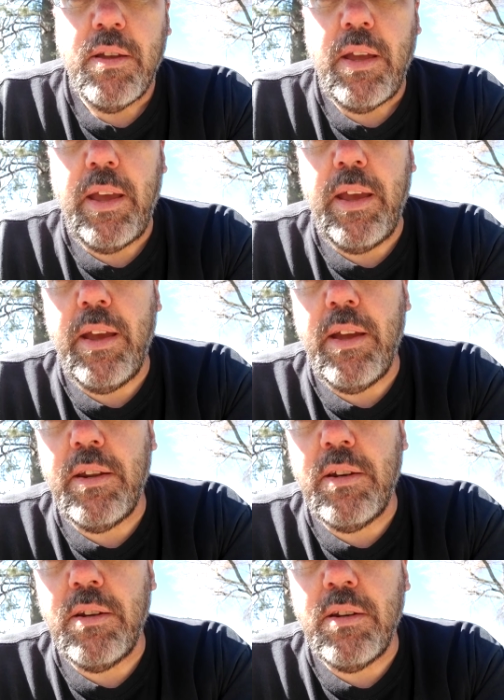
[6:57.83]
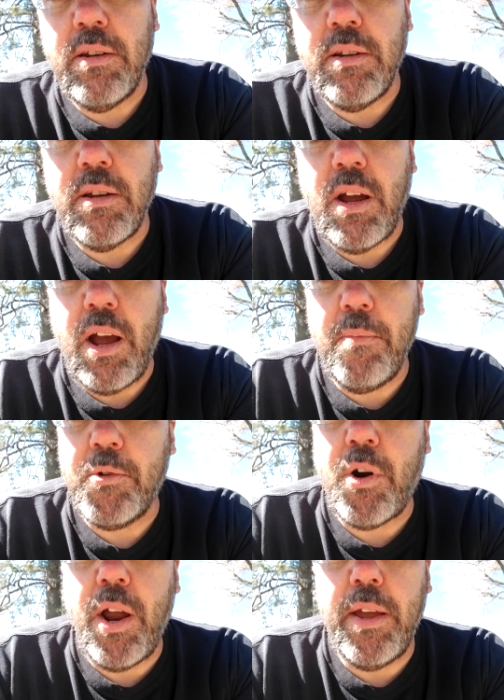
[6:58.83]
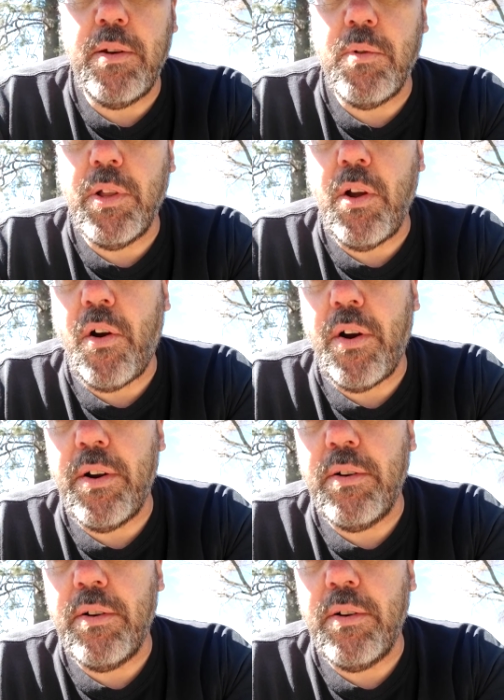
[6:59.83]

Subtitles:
And I'm trying really hard